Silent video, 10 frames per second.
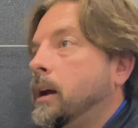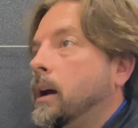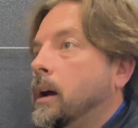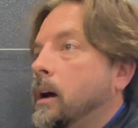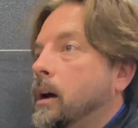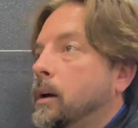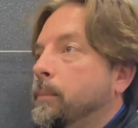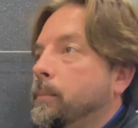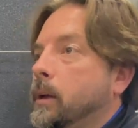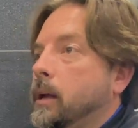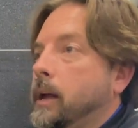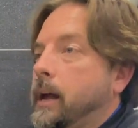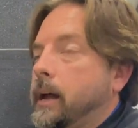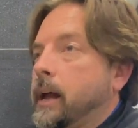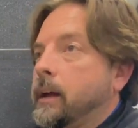
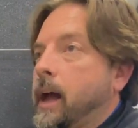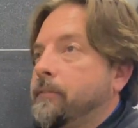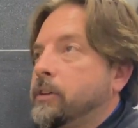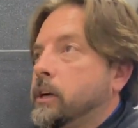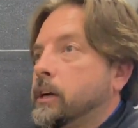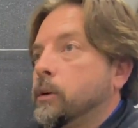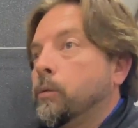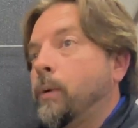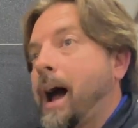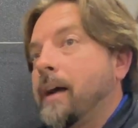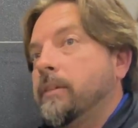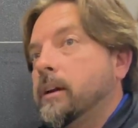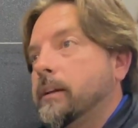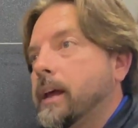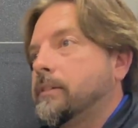after you arrive at
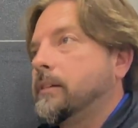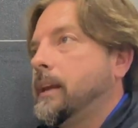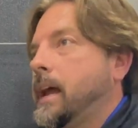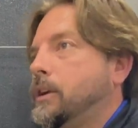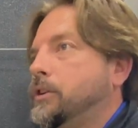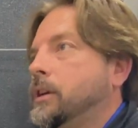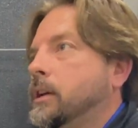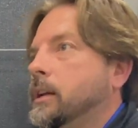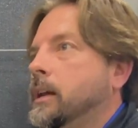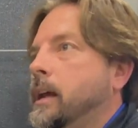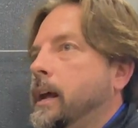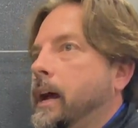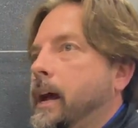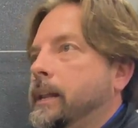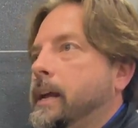your destination,
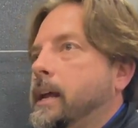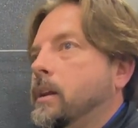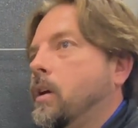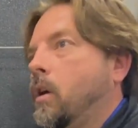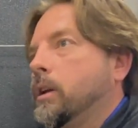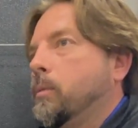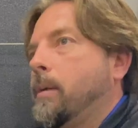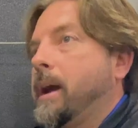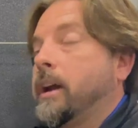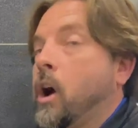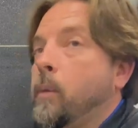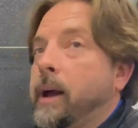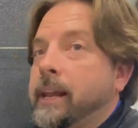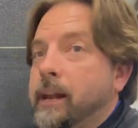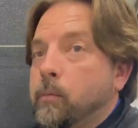and then on your way back home,
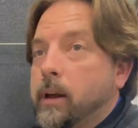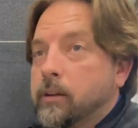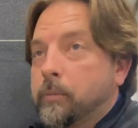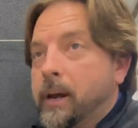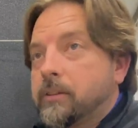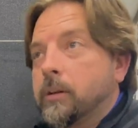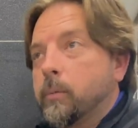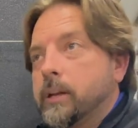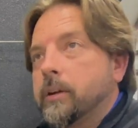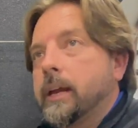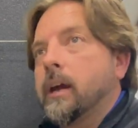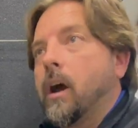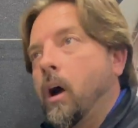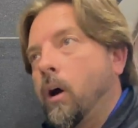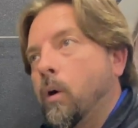and then especially when you get
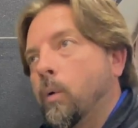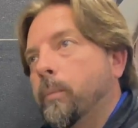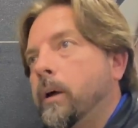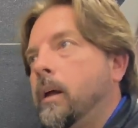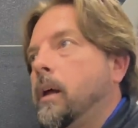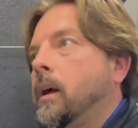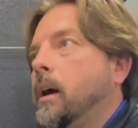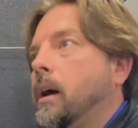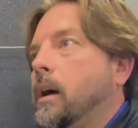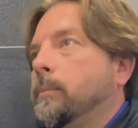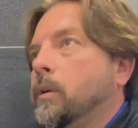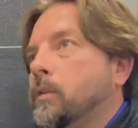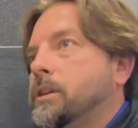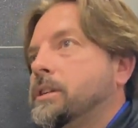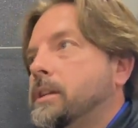home.
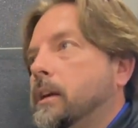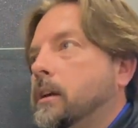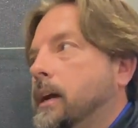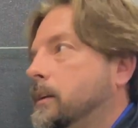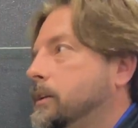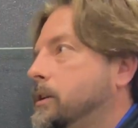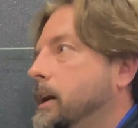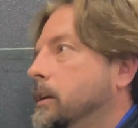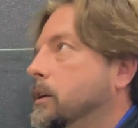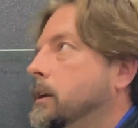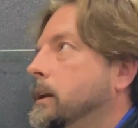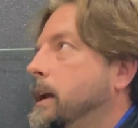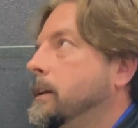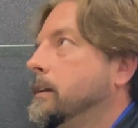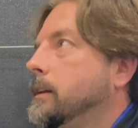Don't just neglect the trailer
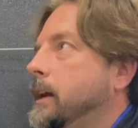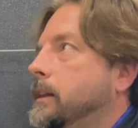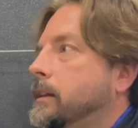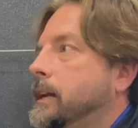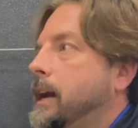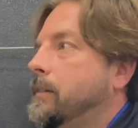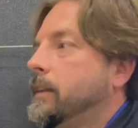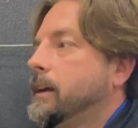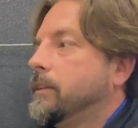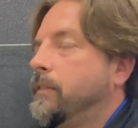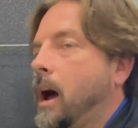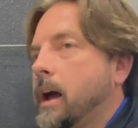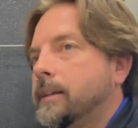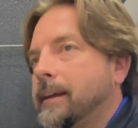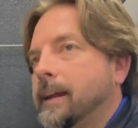and think everything's
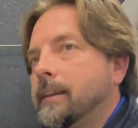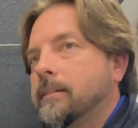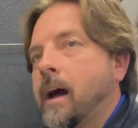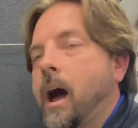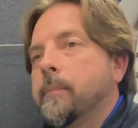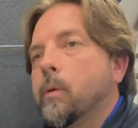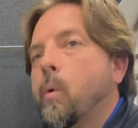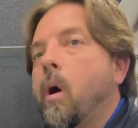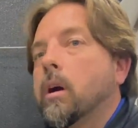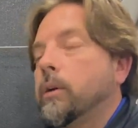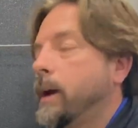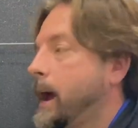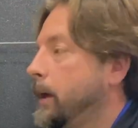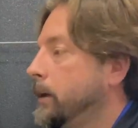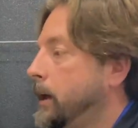fine. Take the time to walk
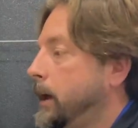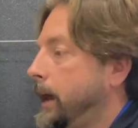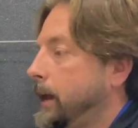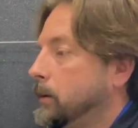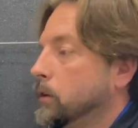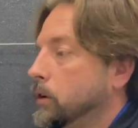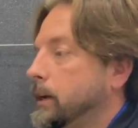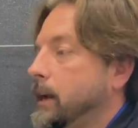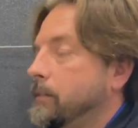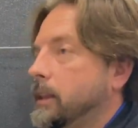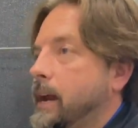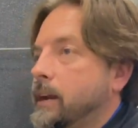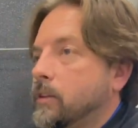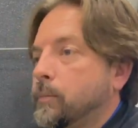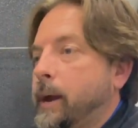around and look at
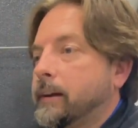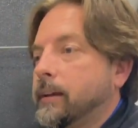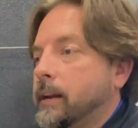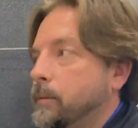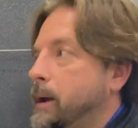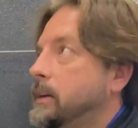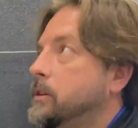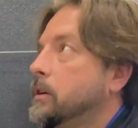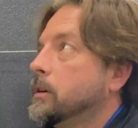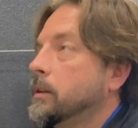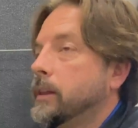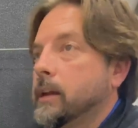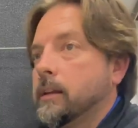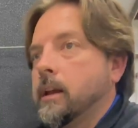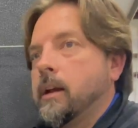everything, inspect it, and make sure
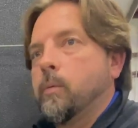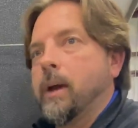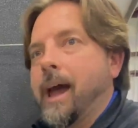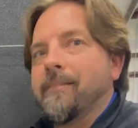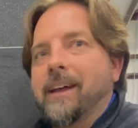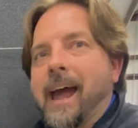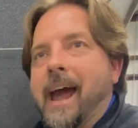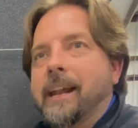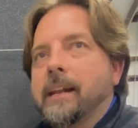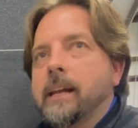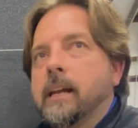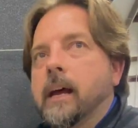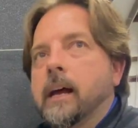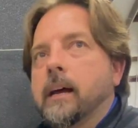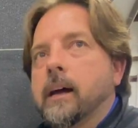that we haven't had any
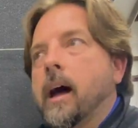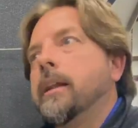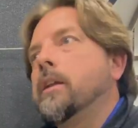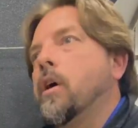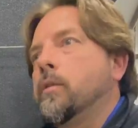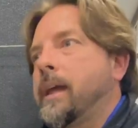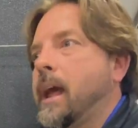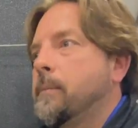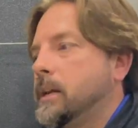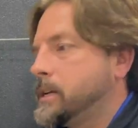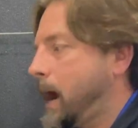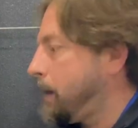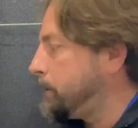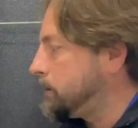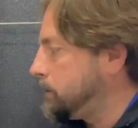unknown damage
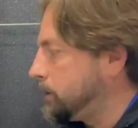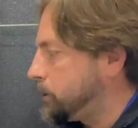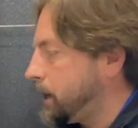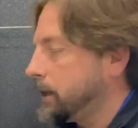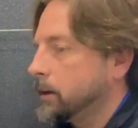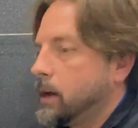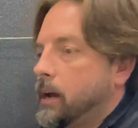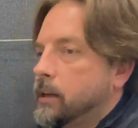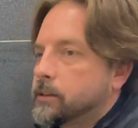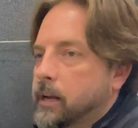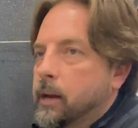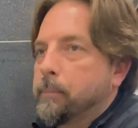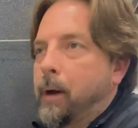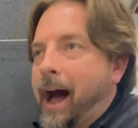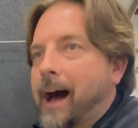happen to the trailer. It's going
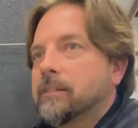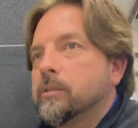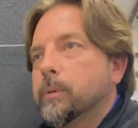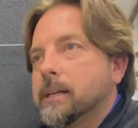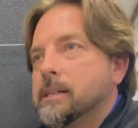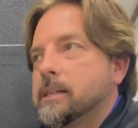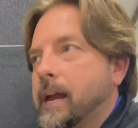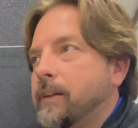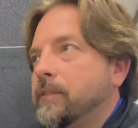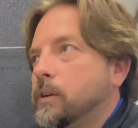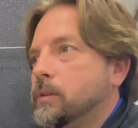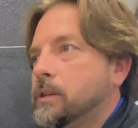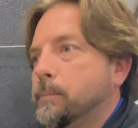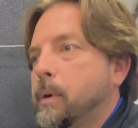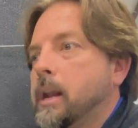to possibly save you
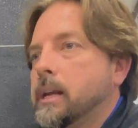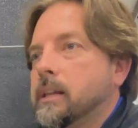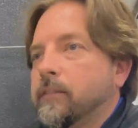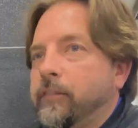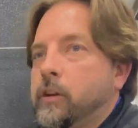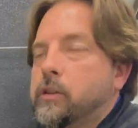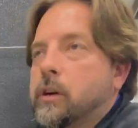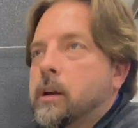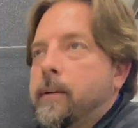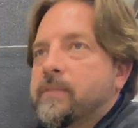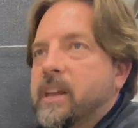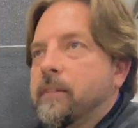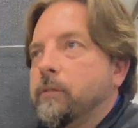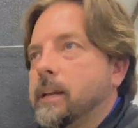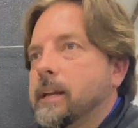some money in the future
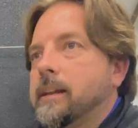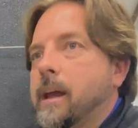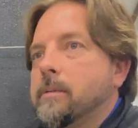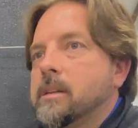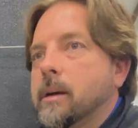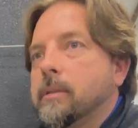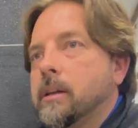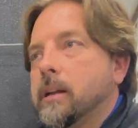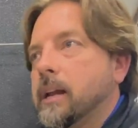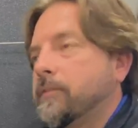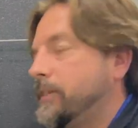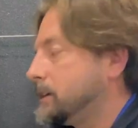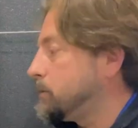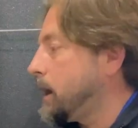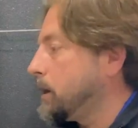if we did damage something. You get it
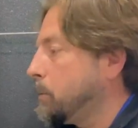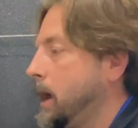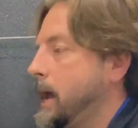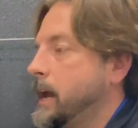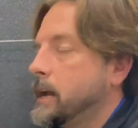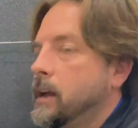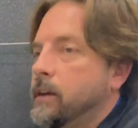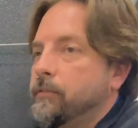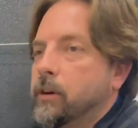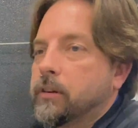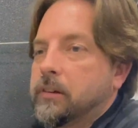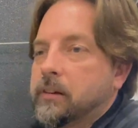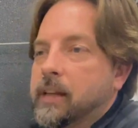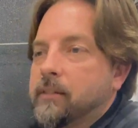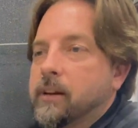fixed right away
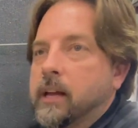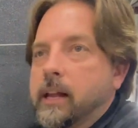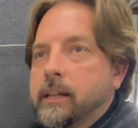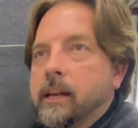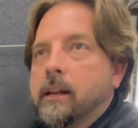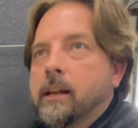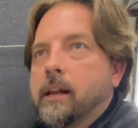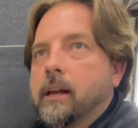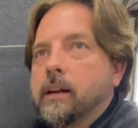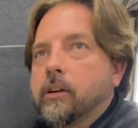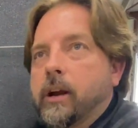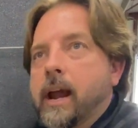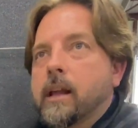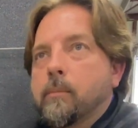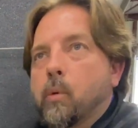versus leaving it and then
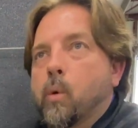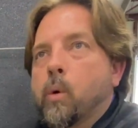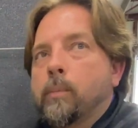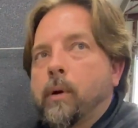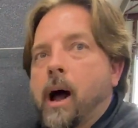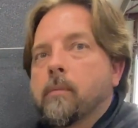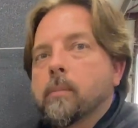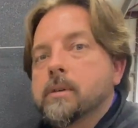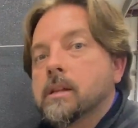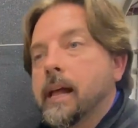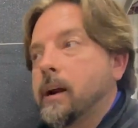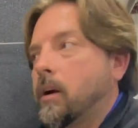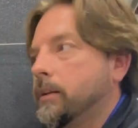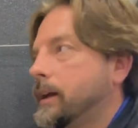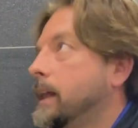creating more problems later
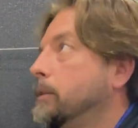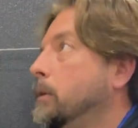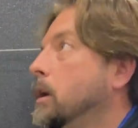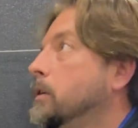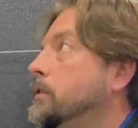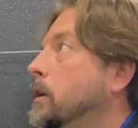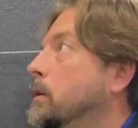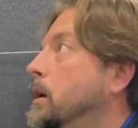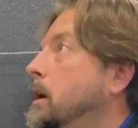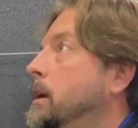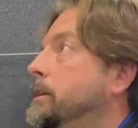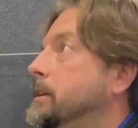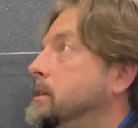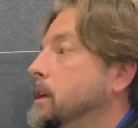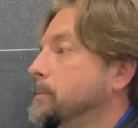on down the road. So
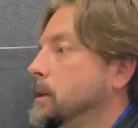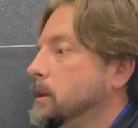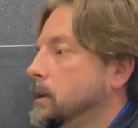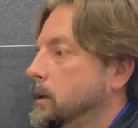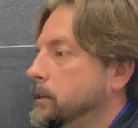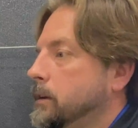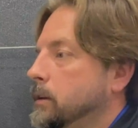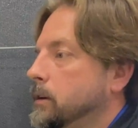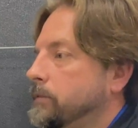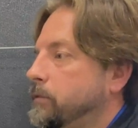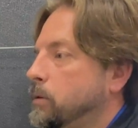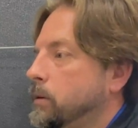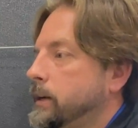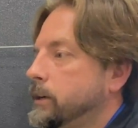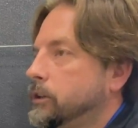just something to look
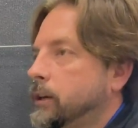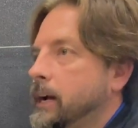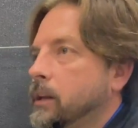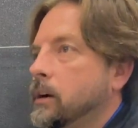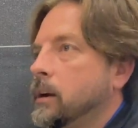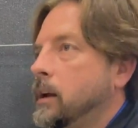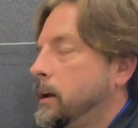for in your trailer.